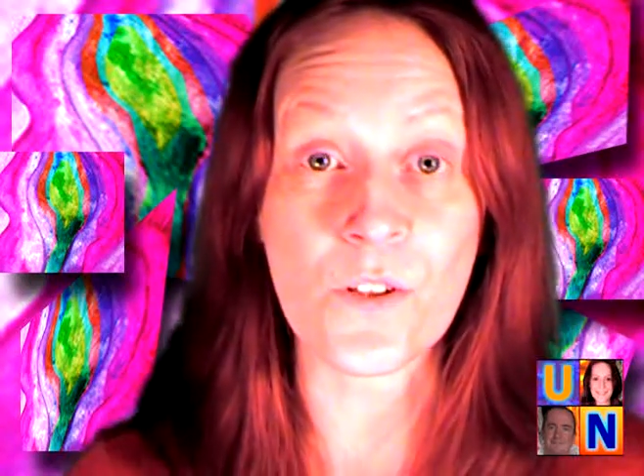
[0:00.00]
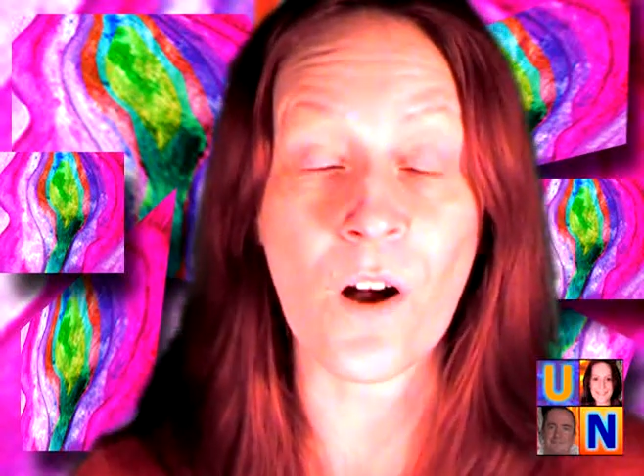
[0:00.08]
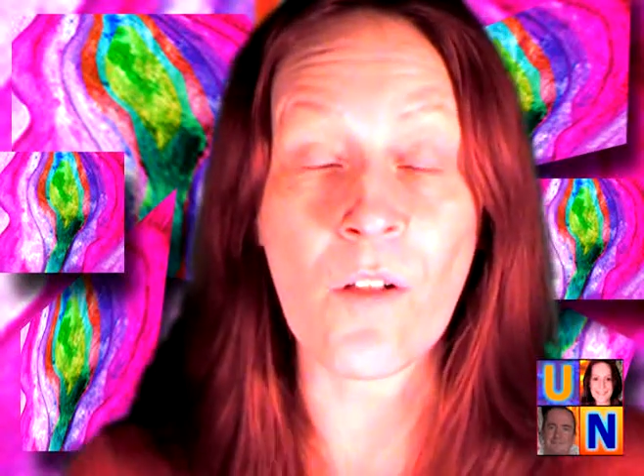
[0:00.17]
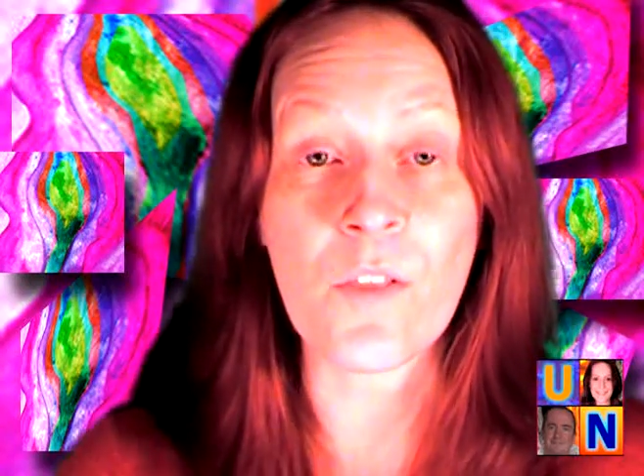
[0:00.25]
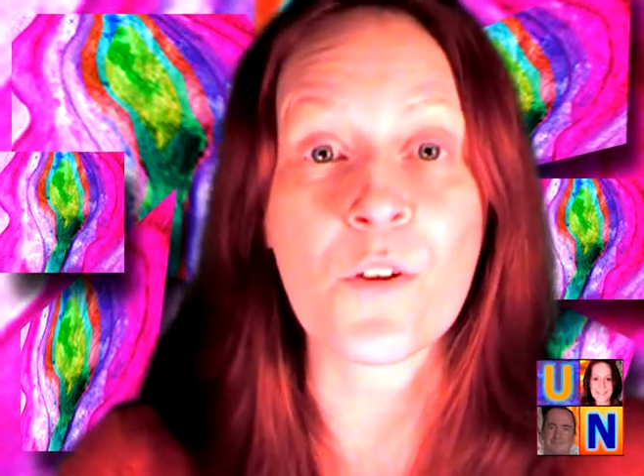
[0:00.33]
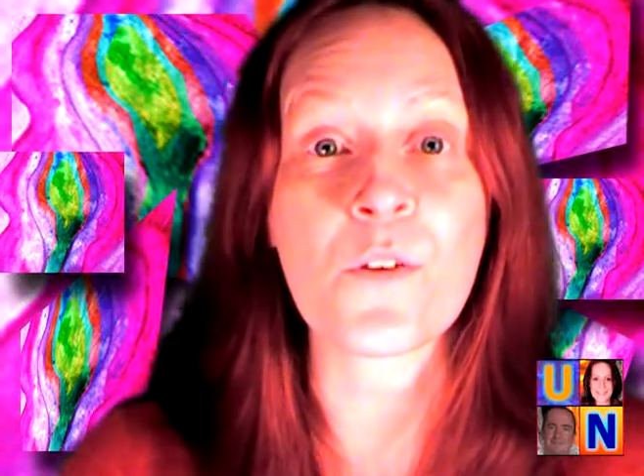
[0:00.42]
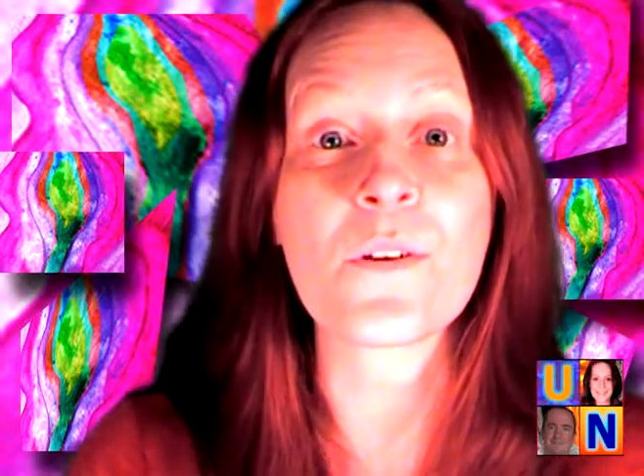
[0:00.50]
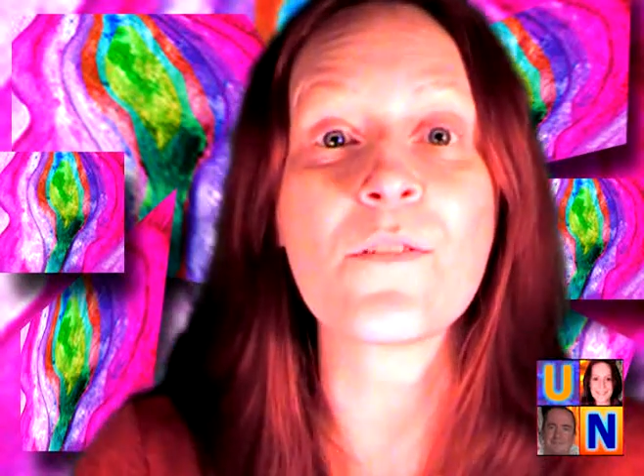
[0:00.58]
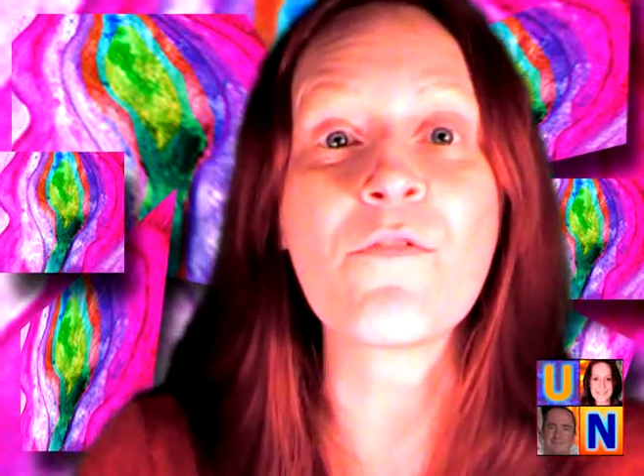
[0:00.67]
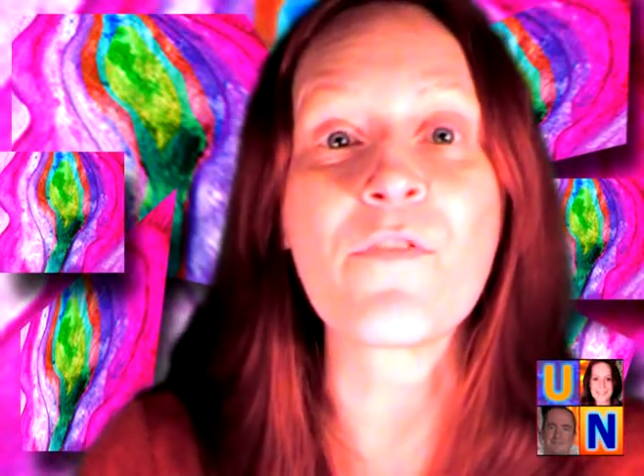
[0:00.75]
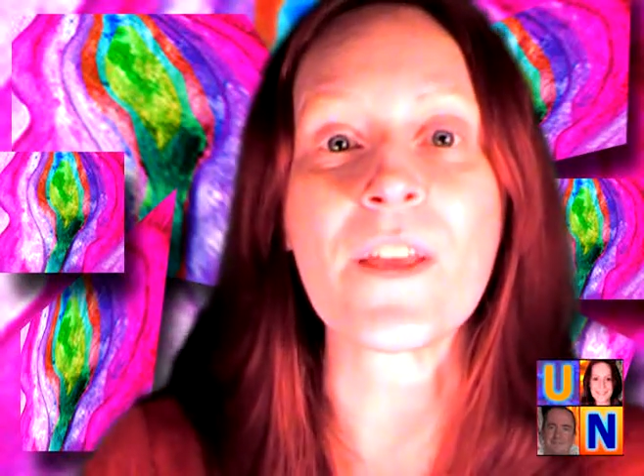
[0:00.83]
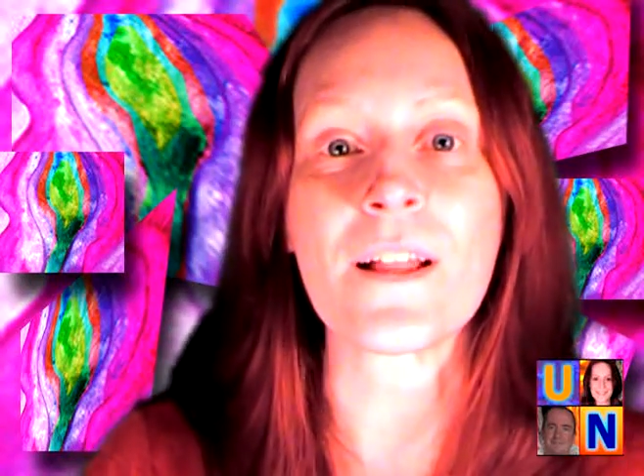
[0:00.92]
all the
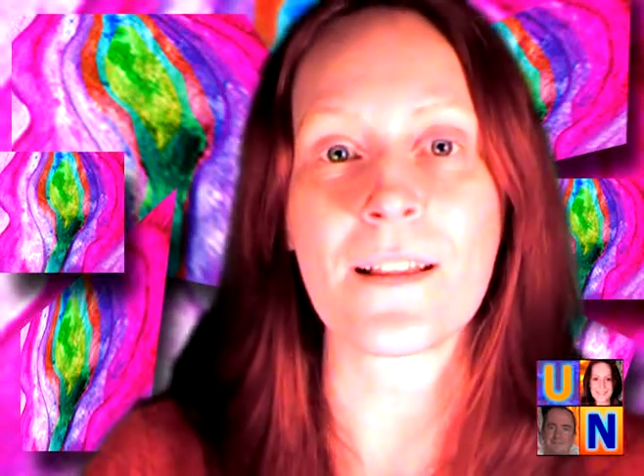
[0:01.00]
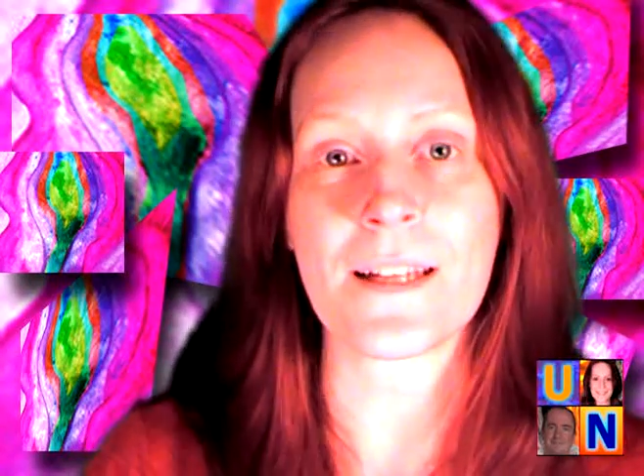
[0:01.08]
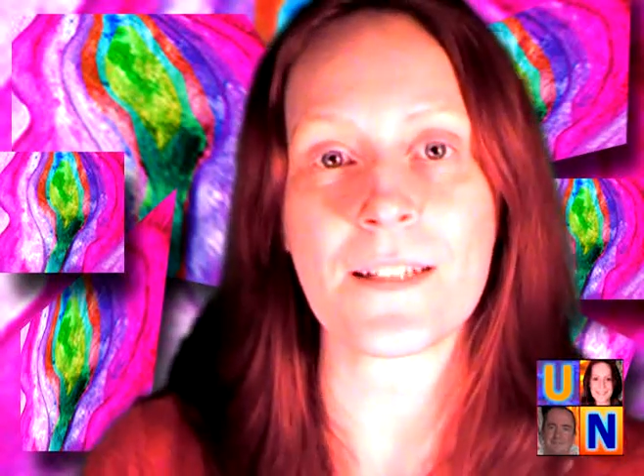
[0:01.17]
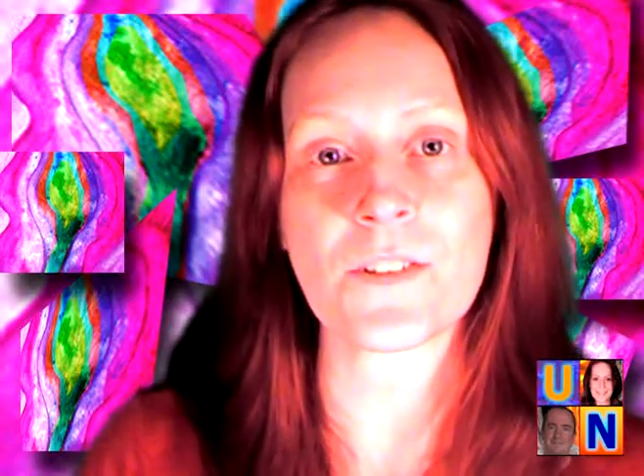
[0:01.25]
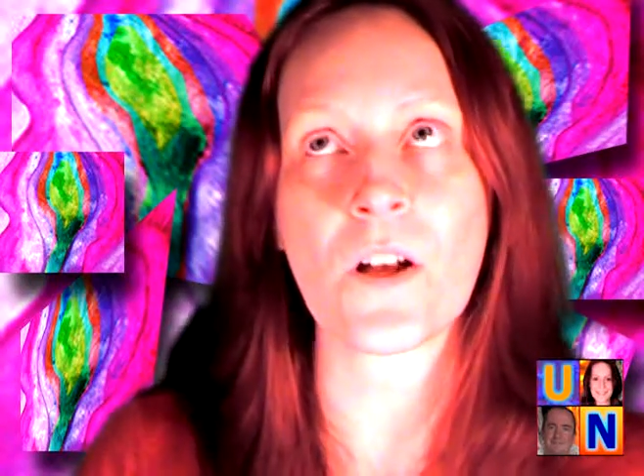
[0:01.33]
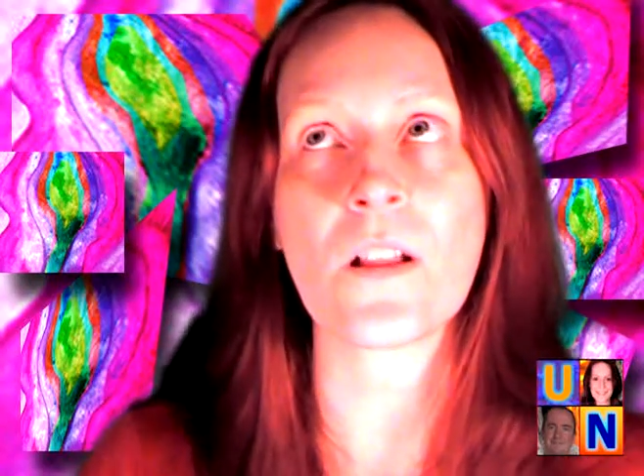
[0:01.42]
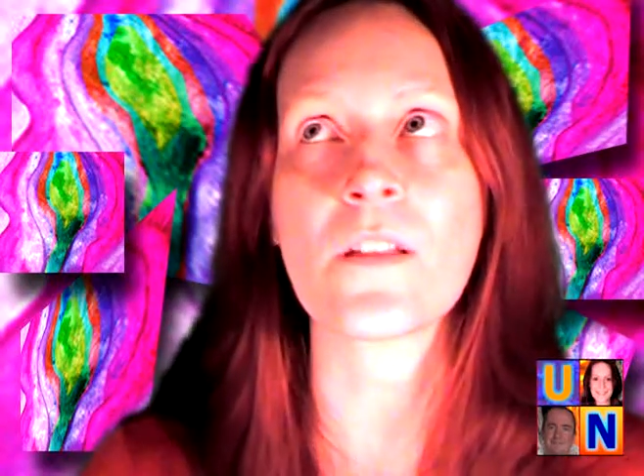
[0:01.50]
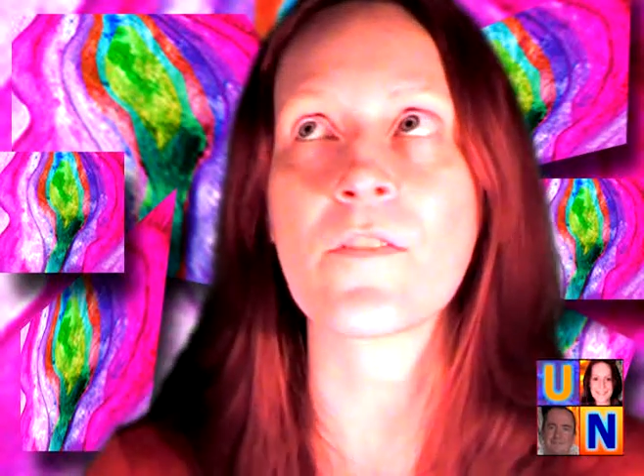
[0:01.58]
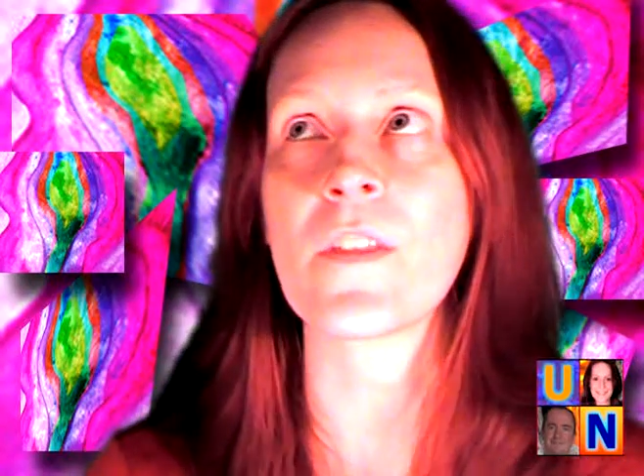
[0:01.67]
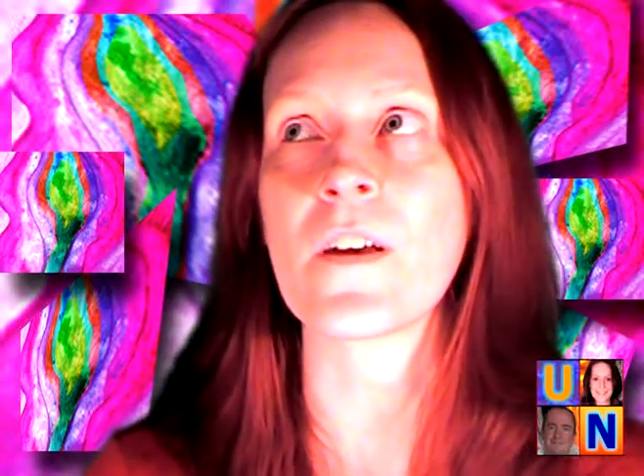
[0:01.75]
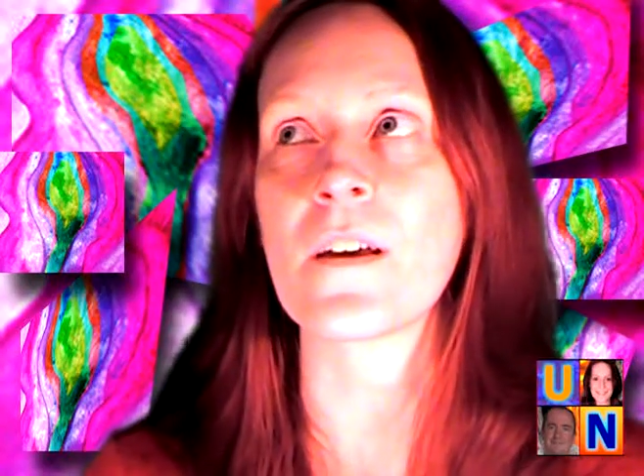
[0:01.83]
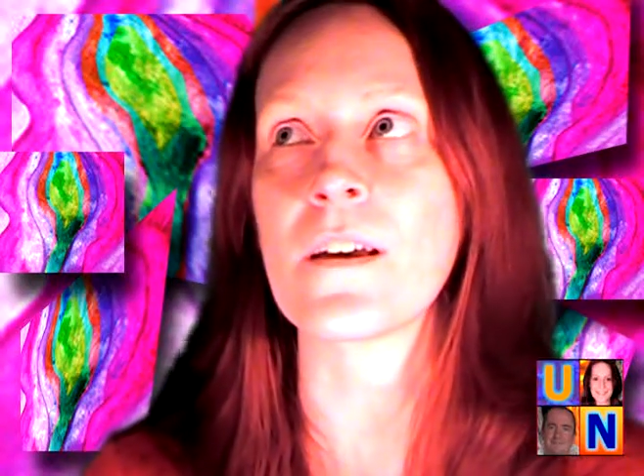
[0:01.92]
good feelings, all
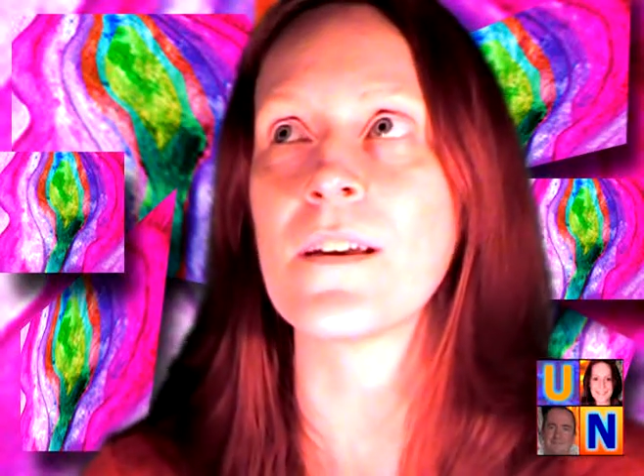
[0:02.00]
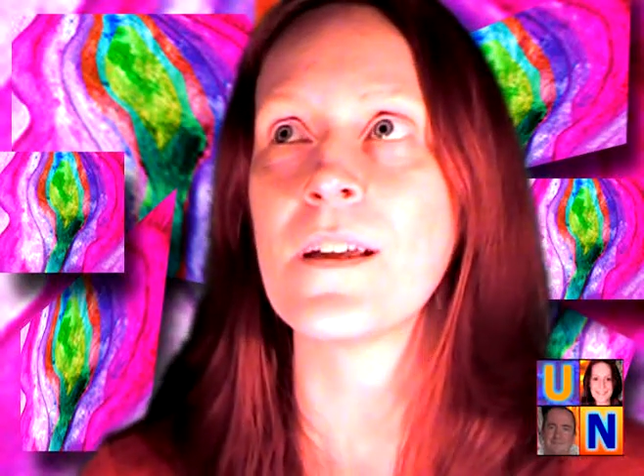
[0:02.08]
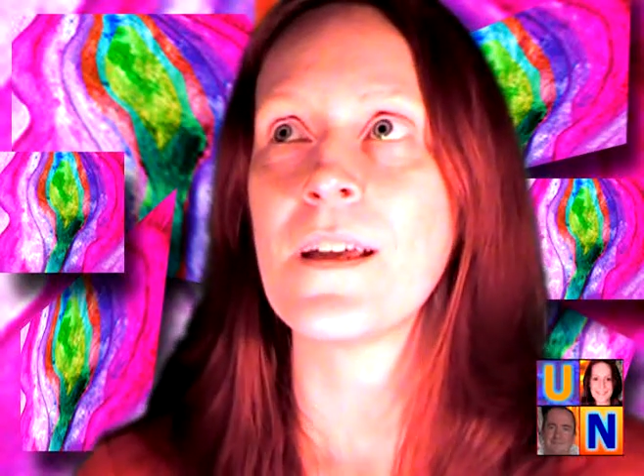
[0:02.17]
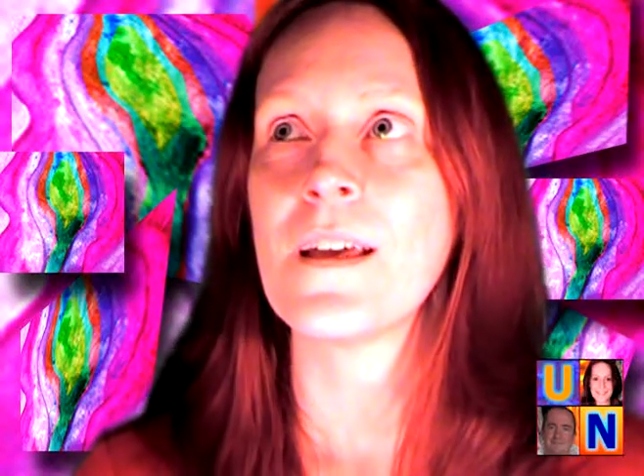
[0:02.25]
of the,